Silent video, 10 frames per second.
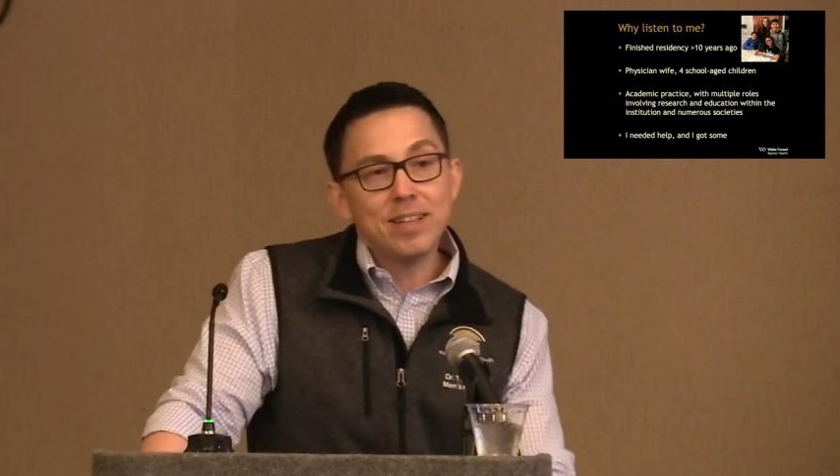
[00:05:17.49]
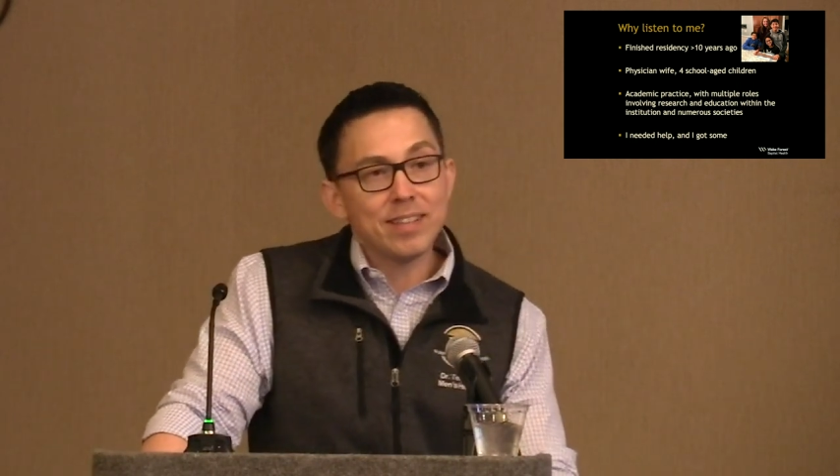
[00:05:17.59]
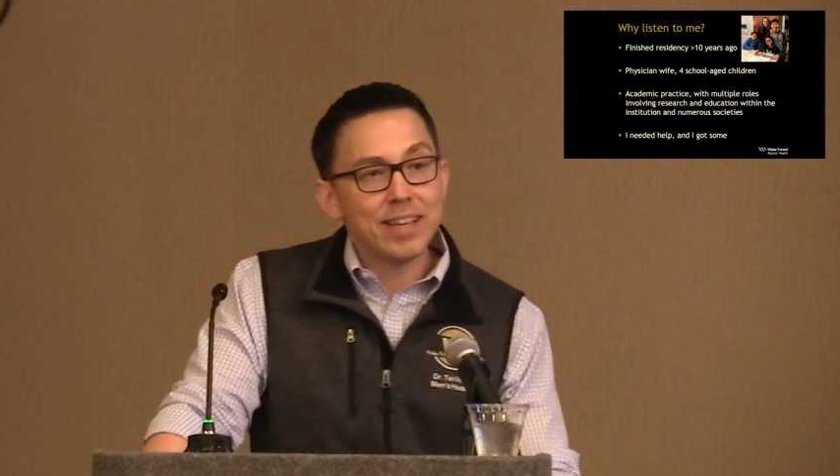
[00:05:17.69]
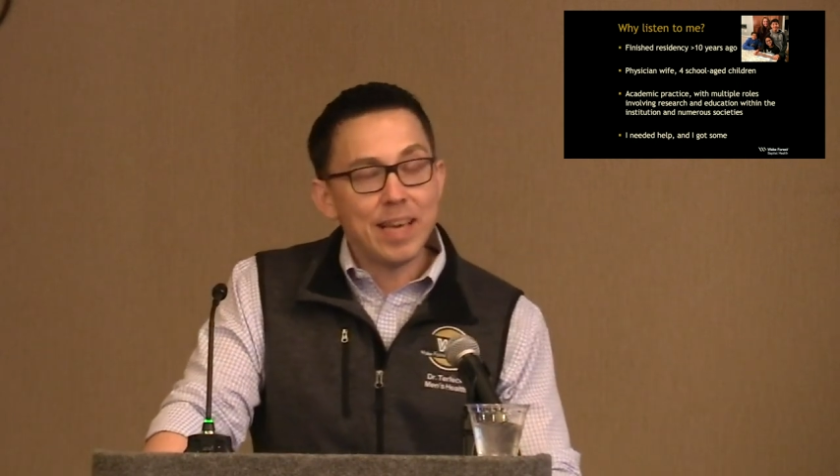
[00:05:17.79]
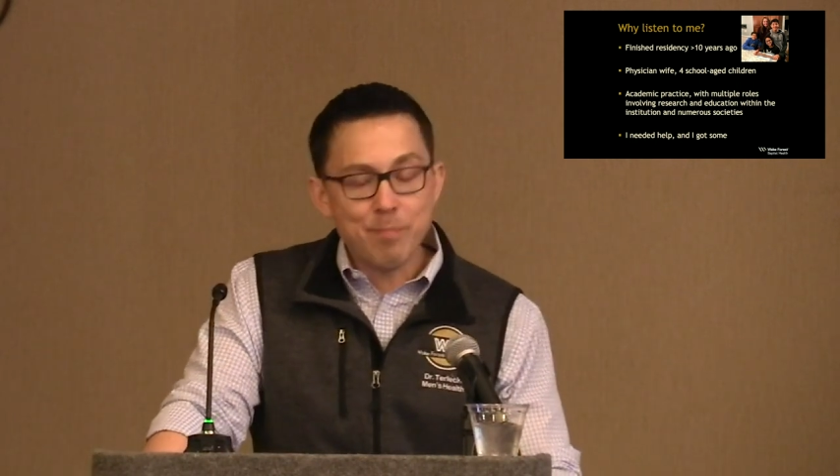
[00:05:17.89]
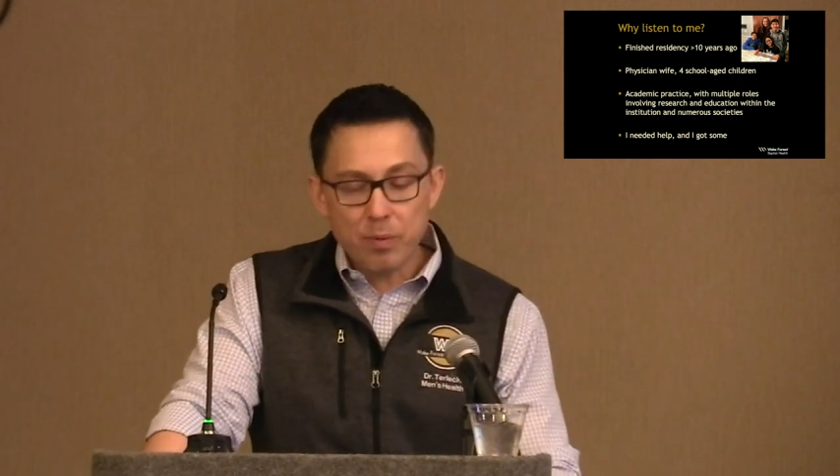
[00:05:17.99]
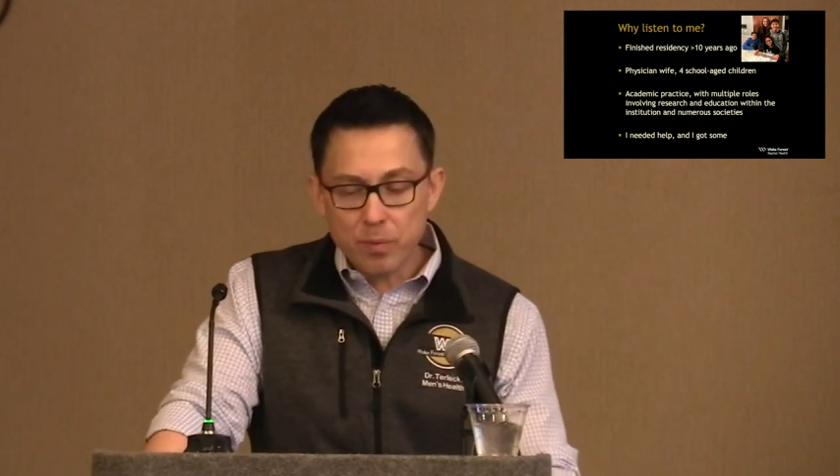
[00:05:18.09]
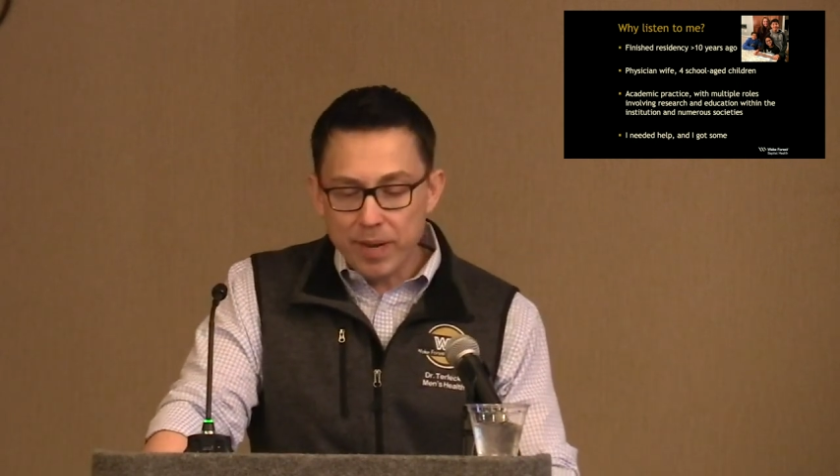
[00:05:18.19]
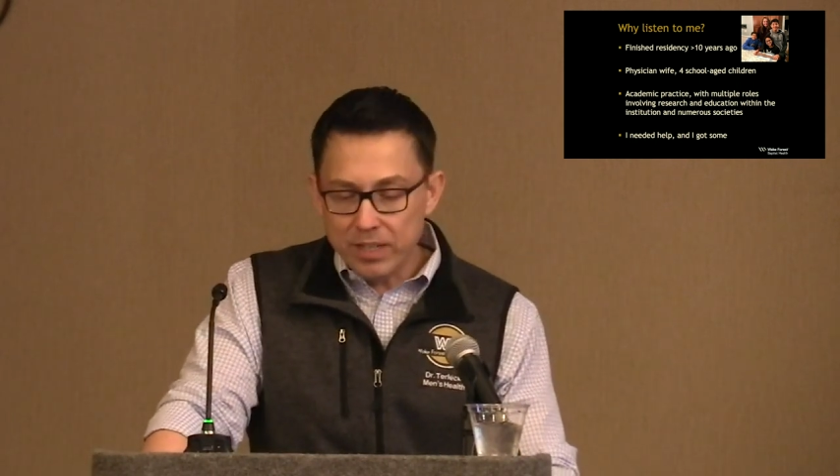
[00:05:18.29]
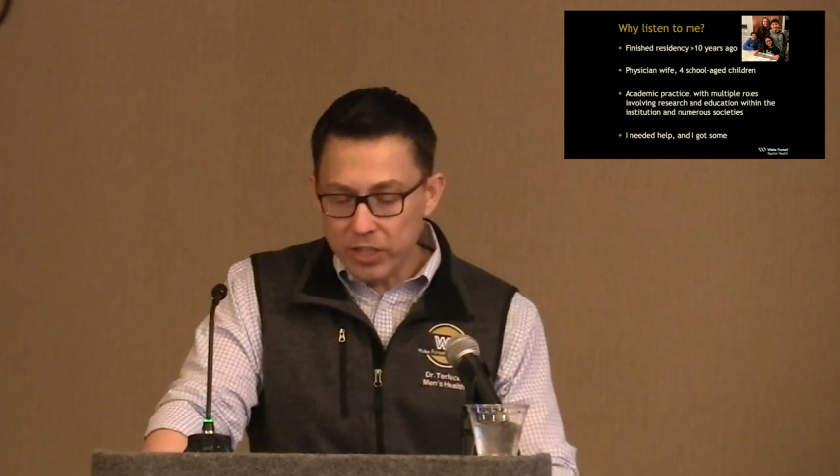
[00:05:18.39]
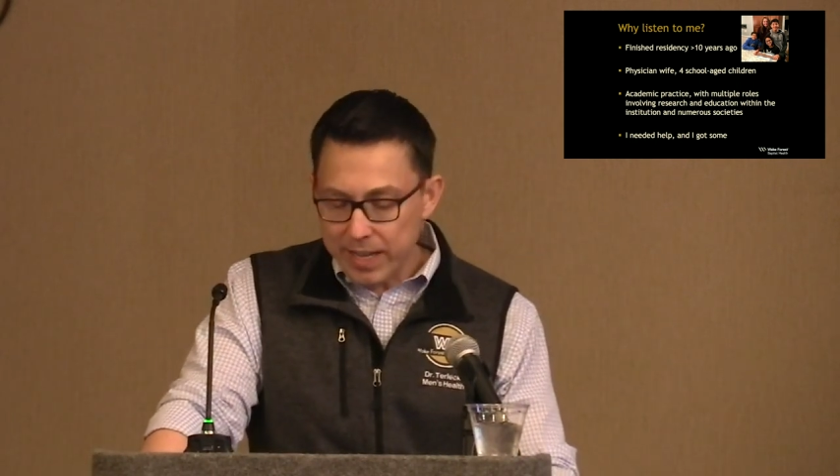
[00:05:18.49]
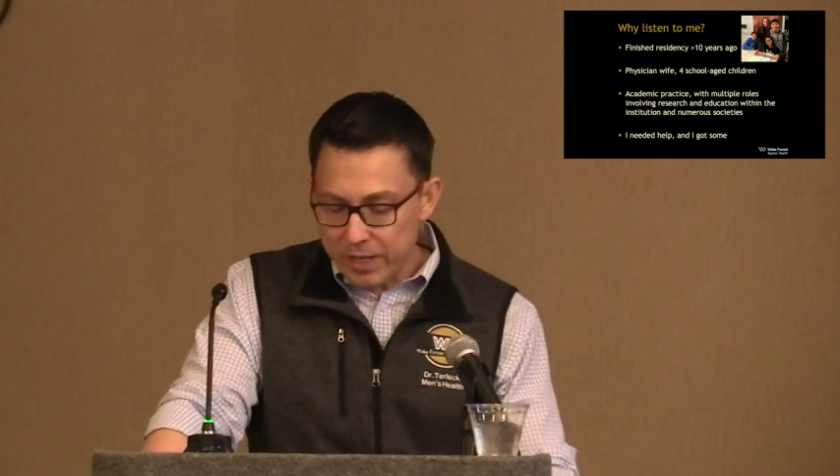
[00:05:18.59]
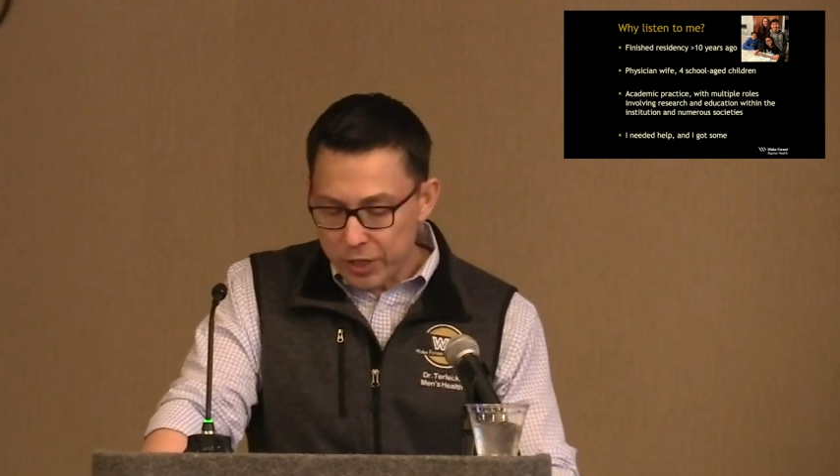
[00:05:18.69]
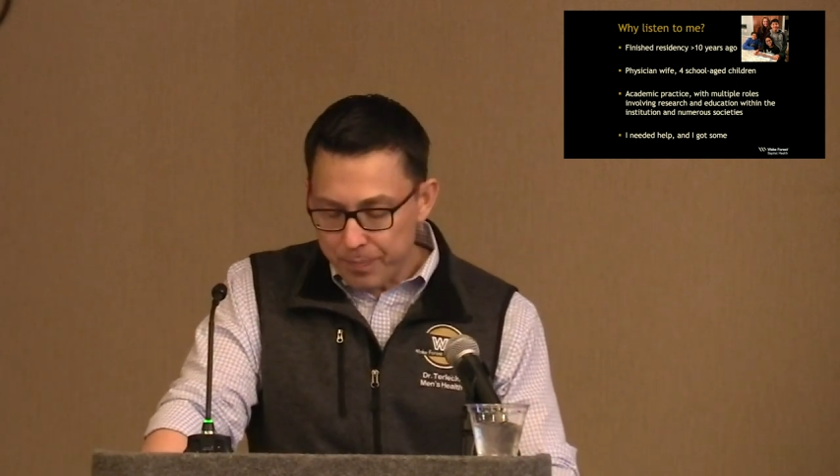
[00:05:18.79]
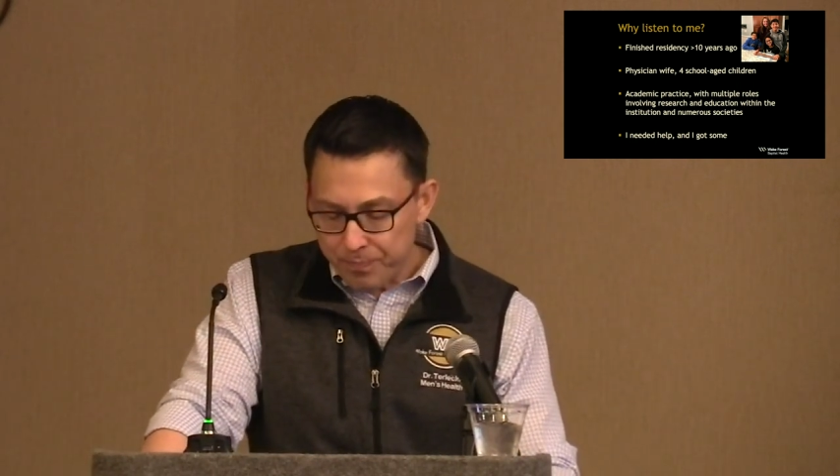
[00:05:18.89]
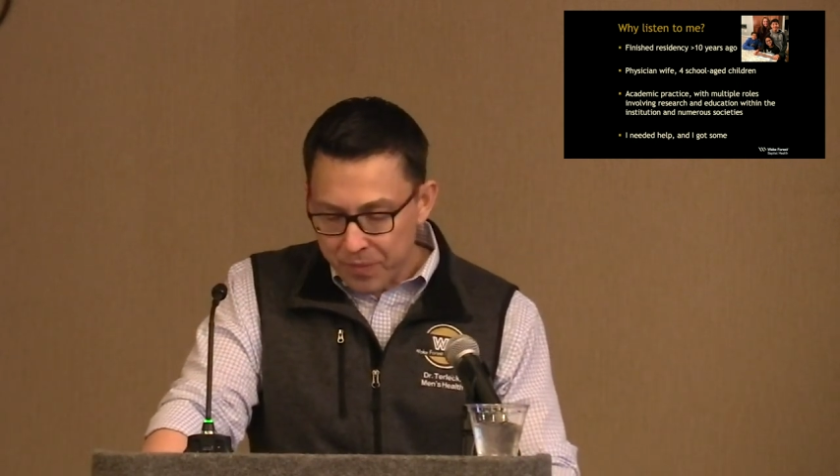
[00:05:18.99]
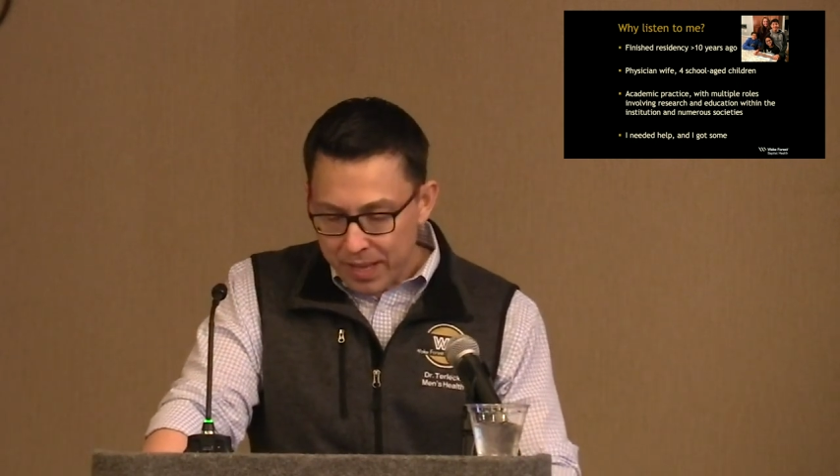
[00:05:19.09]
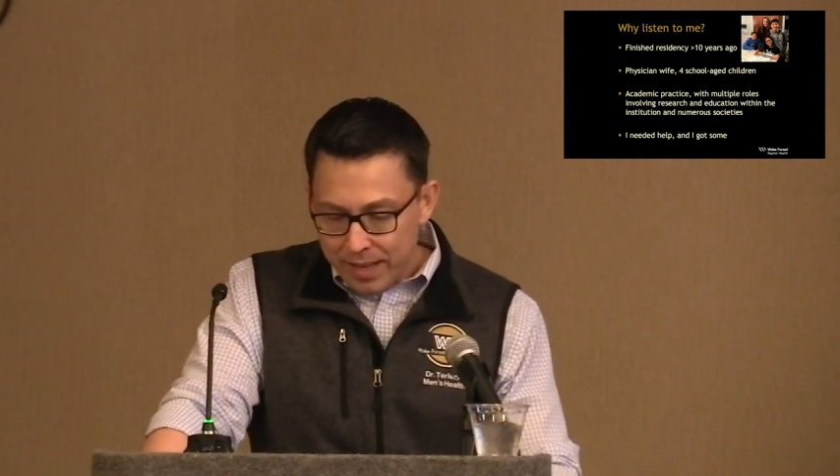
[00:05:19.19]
as I came up through my education.